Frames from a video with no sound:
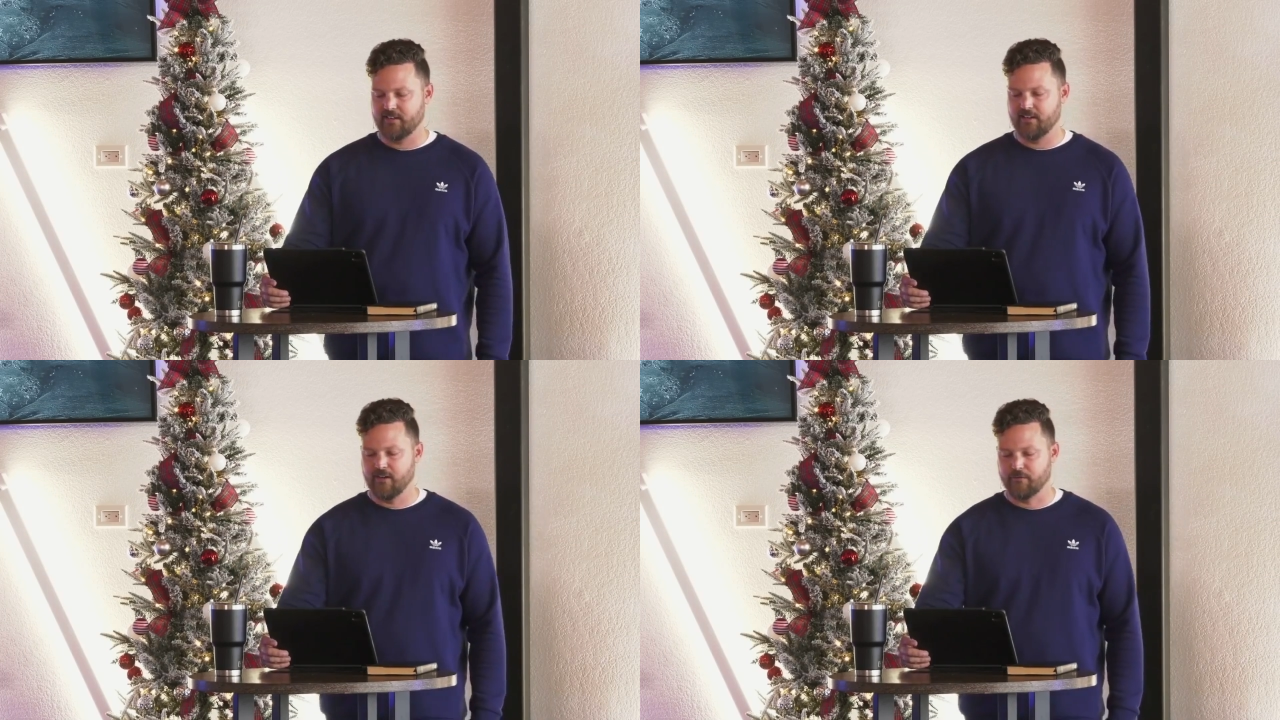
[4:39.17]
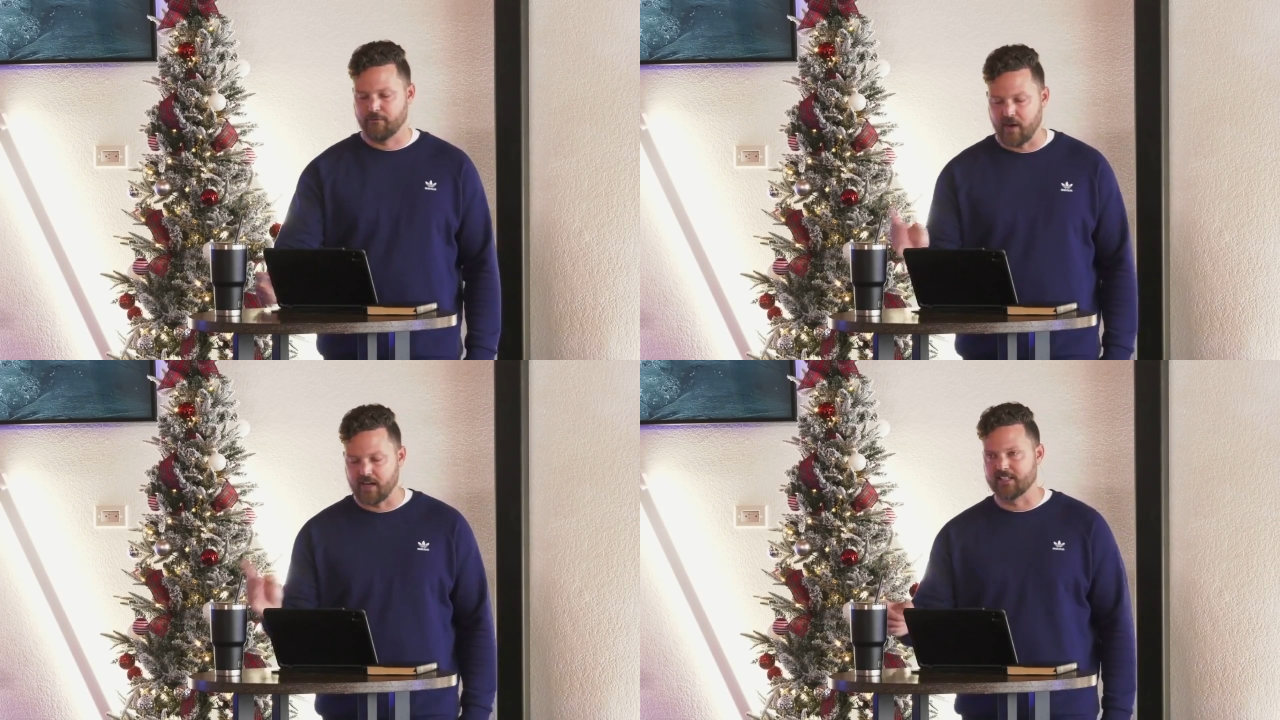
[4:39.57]
And
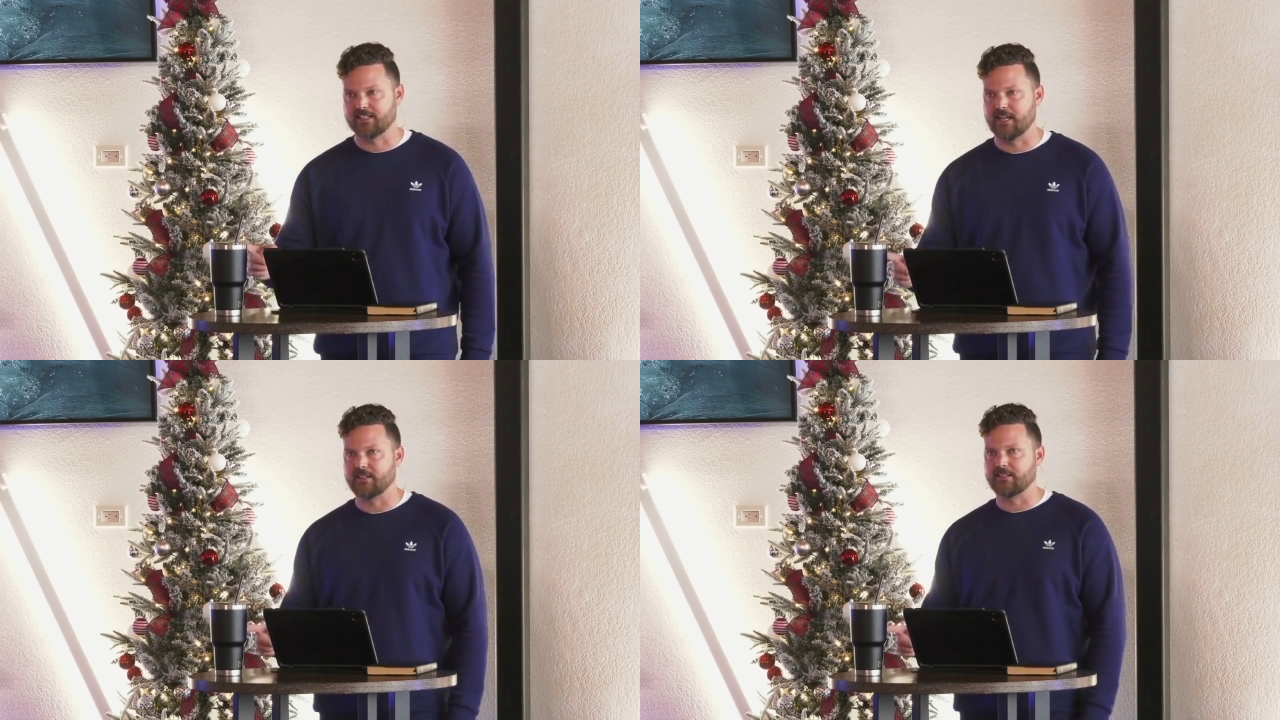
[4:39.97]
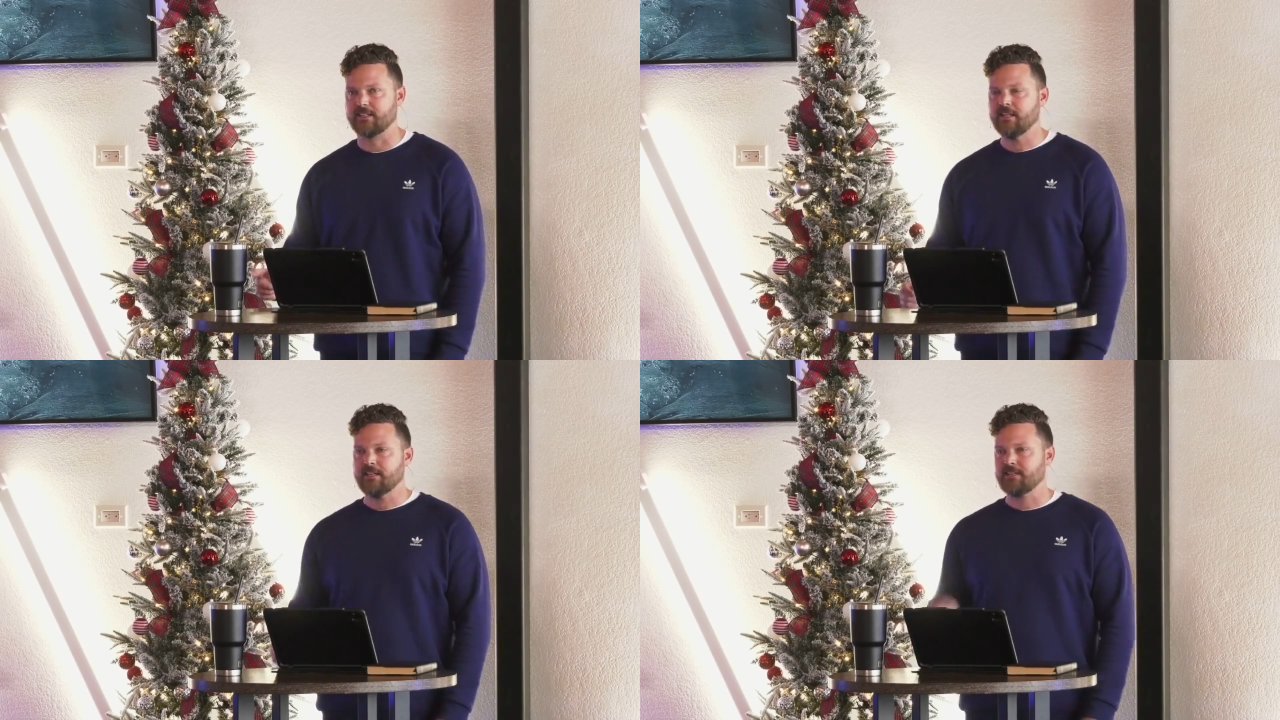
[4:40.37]
frankincense,
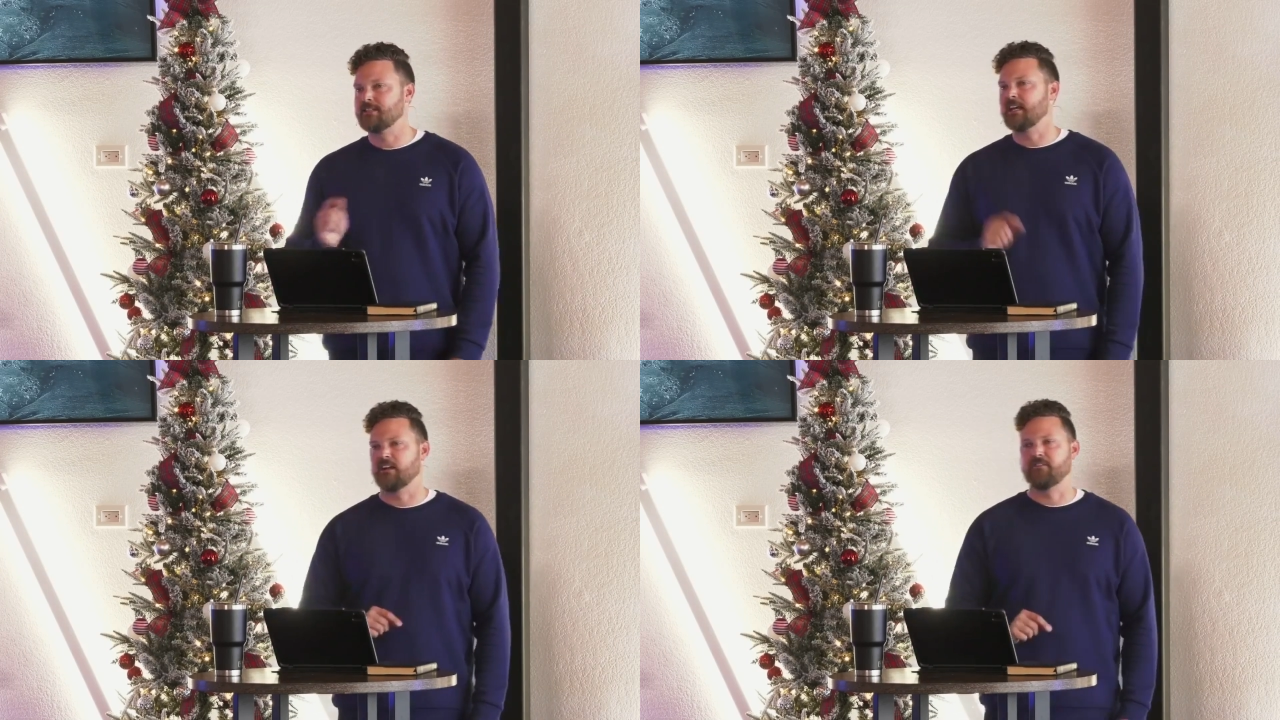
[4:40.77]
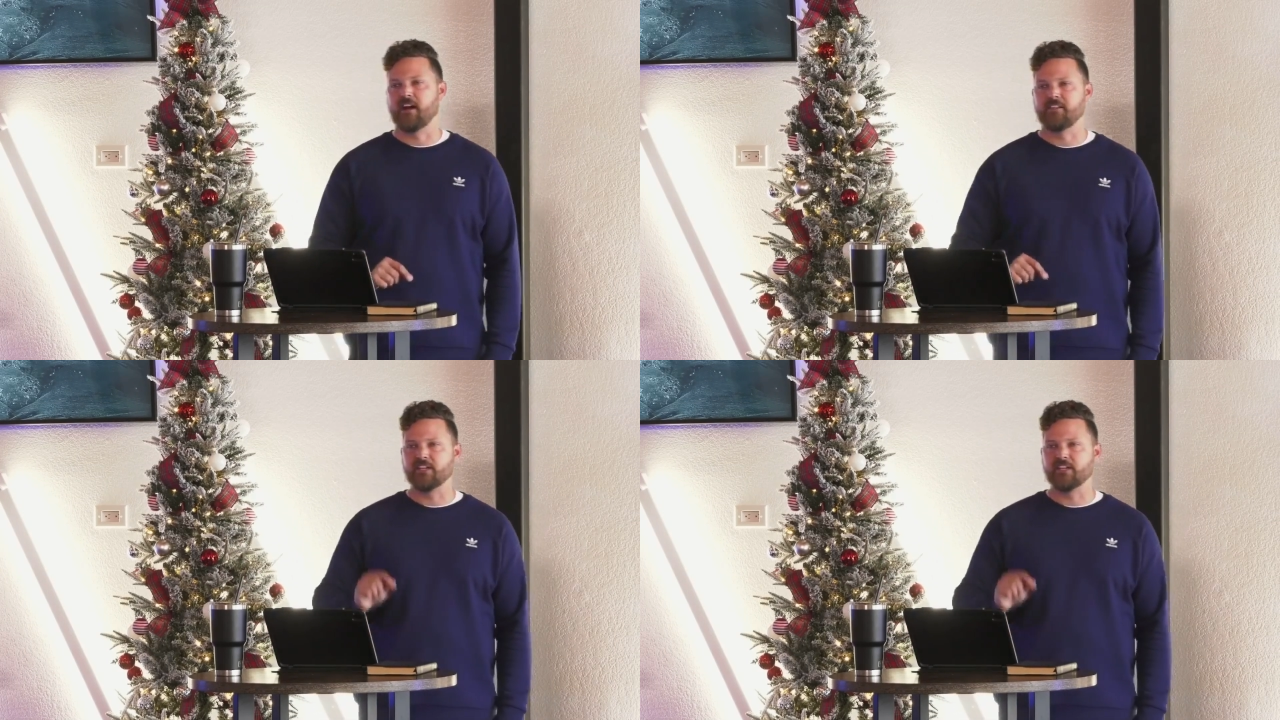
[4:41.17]
signifying that